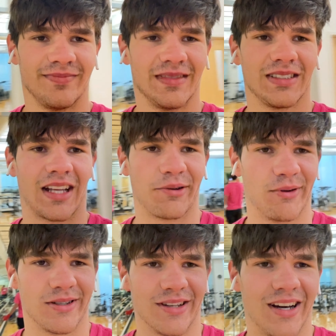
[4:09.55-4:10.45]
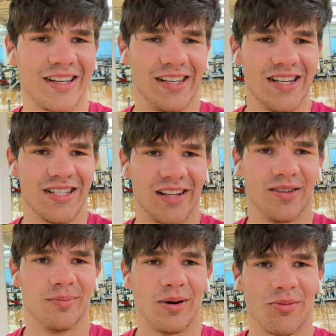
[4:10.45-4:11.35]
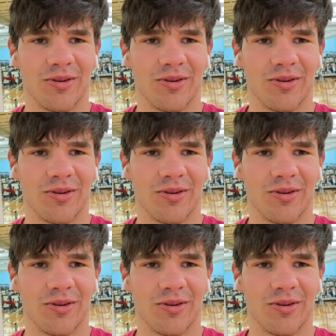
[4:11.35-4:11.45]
it's like we're ducking each other, but we're